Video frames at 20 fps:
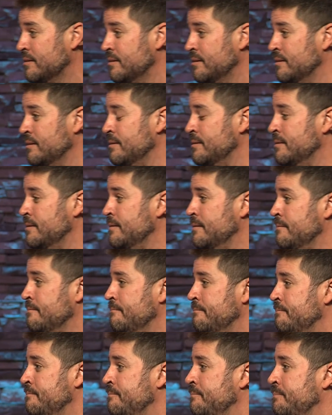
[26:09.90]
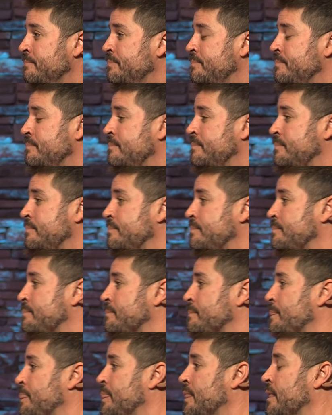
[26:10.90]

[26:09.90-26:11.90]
Nothing is said.